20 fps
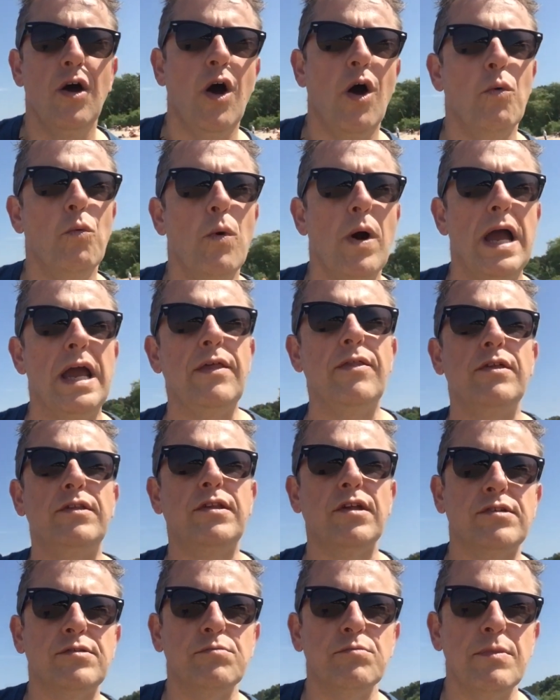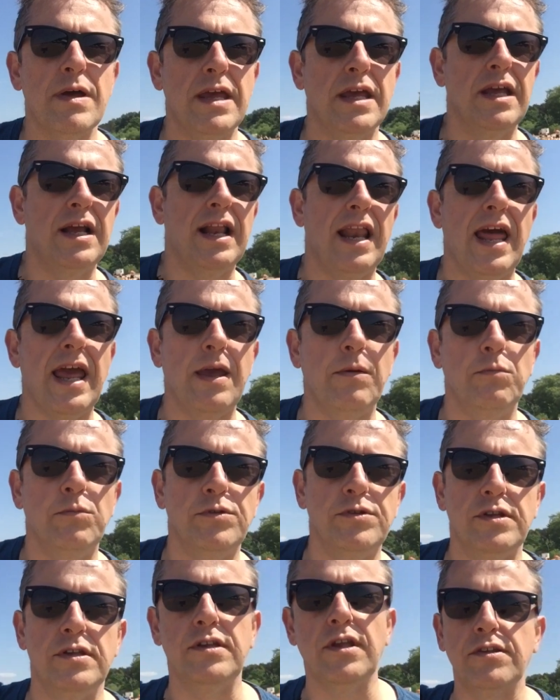a way that doesn't make
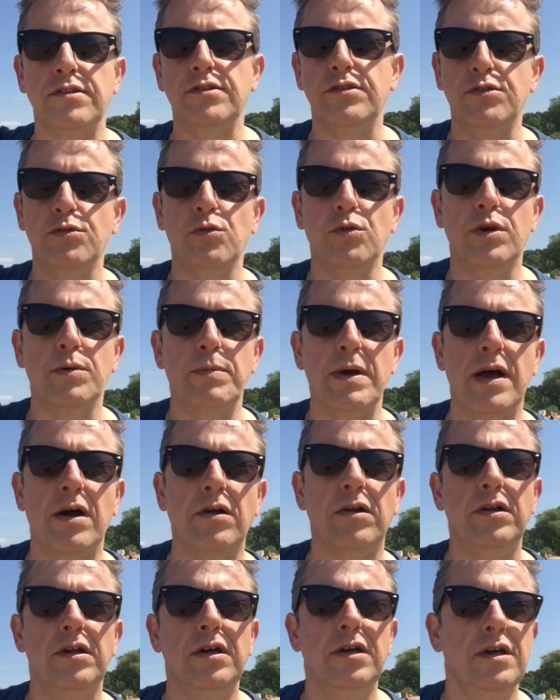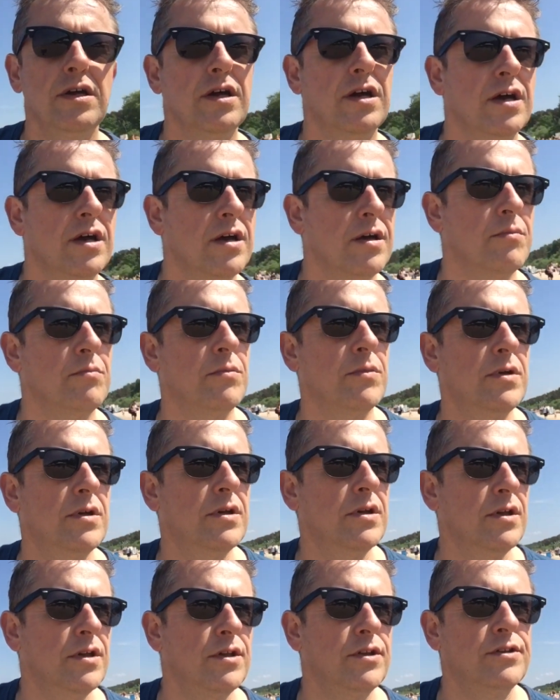claims and doesn't talk about um,
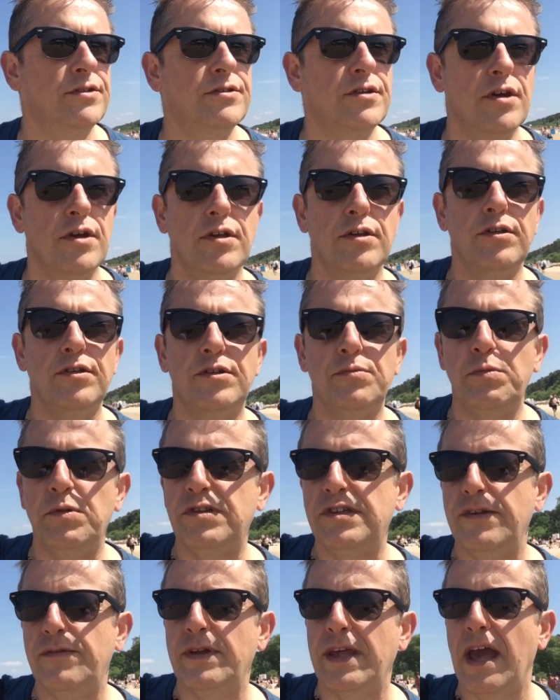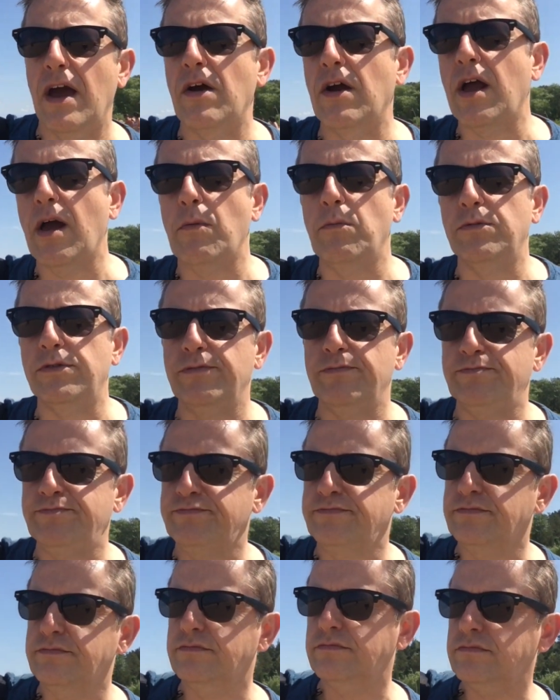certain specific outcomes.
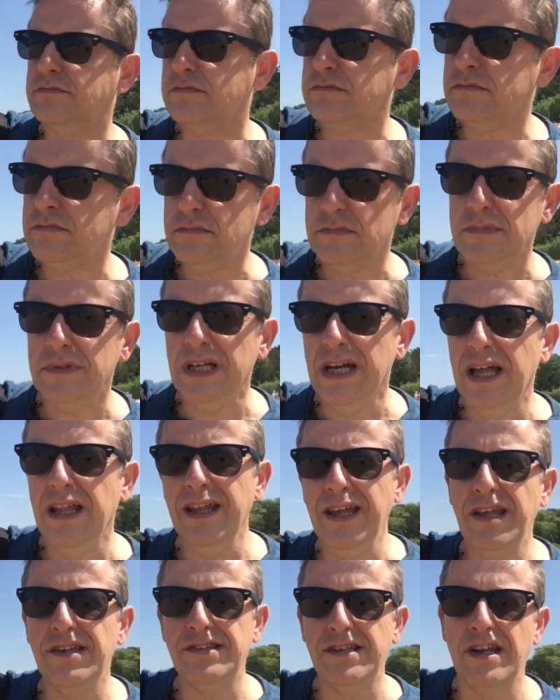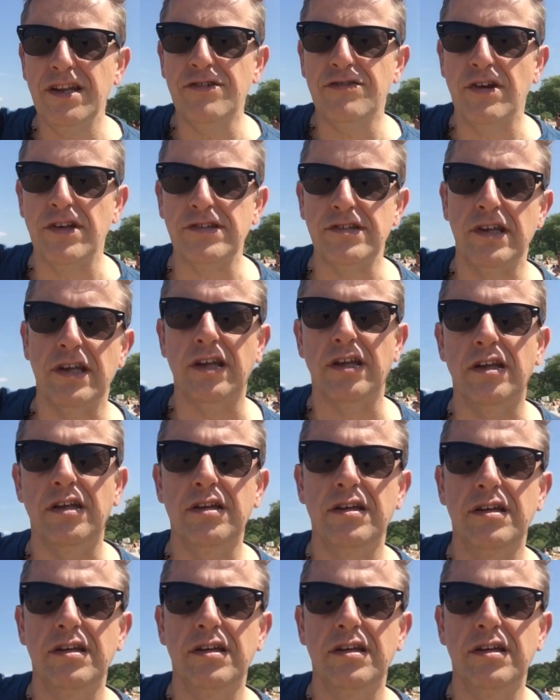I think it's an interesting